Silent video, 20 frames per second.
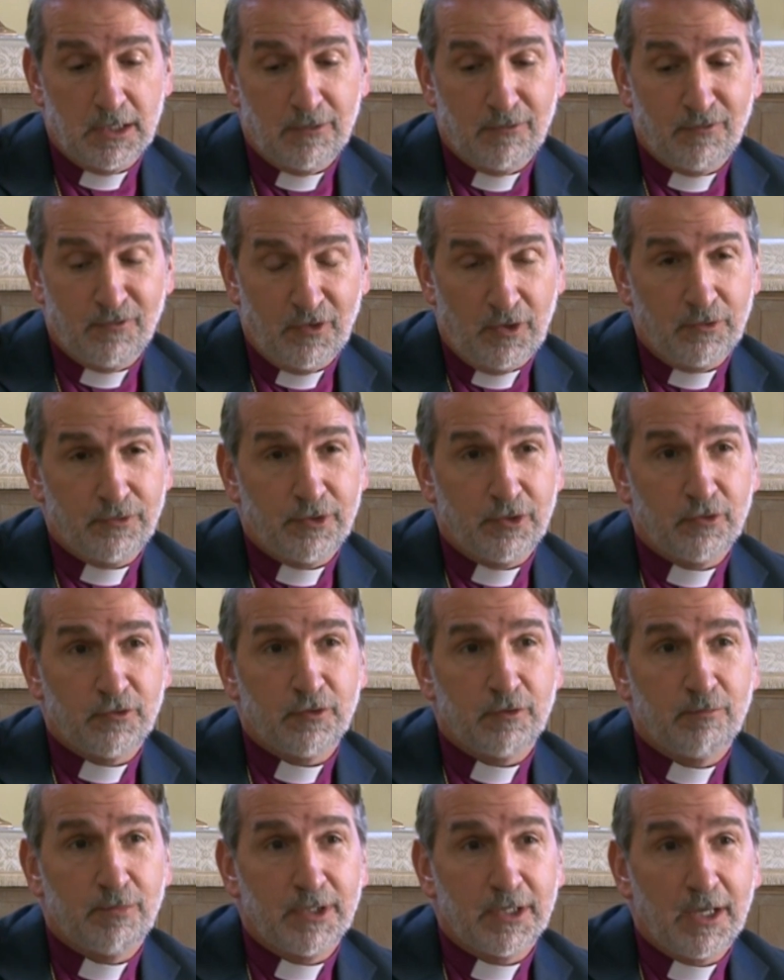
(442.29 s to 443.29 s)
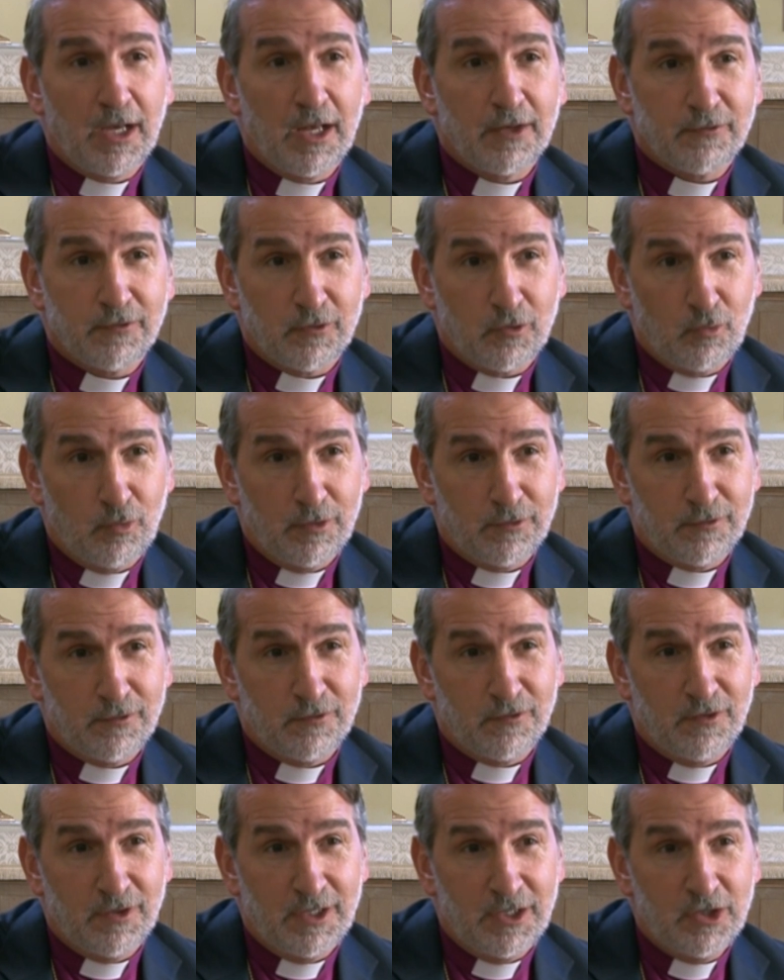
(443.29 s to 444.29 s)
felt there should be
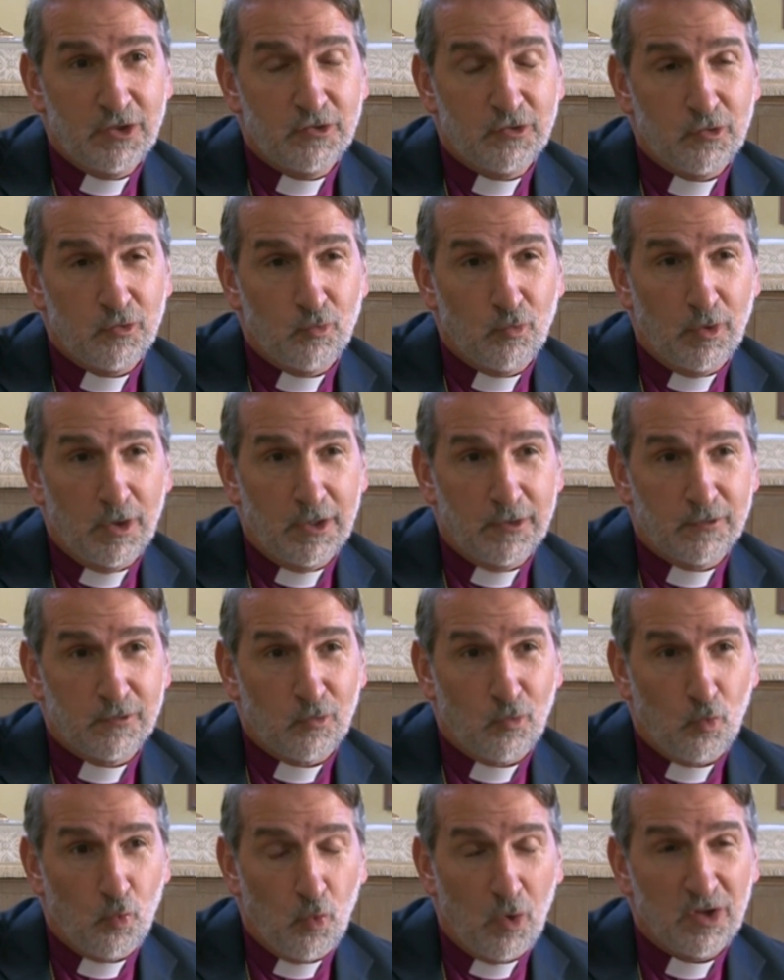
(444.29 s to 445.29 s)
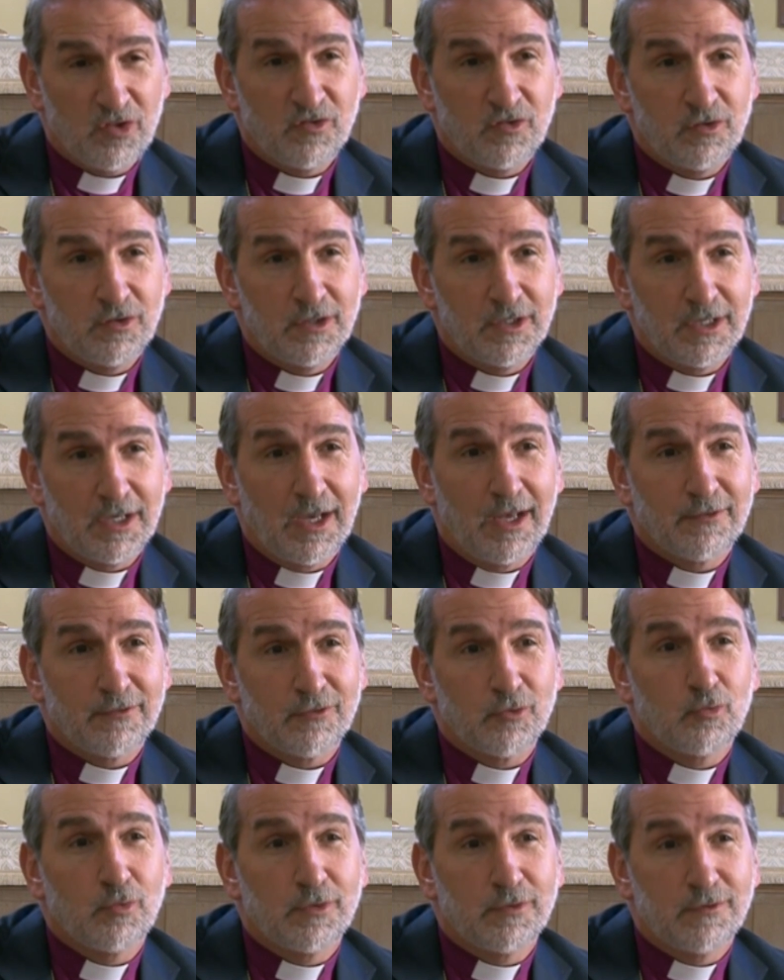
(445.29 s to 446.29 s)
consequences. The issue was, what should the
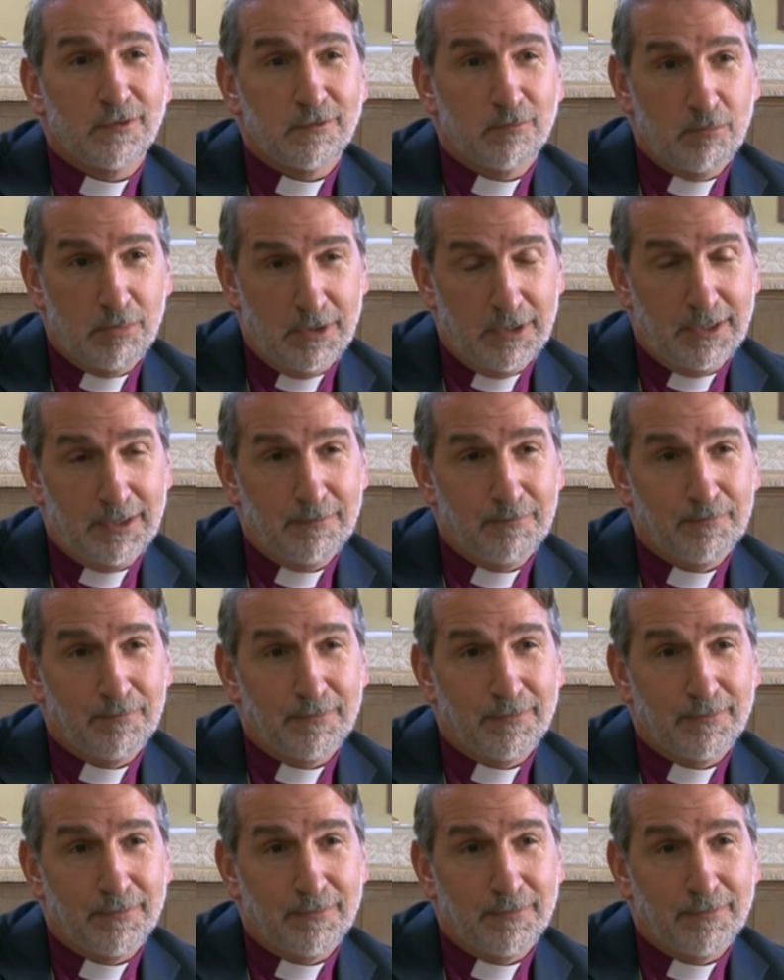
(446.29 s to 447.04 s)
consequences be?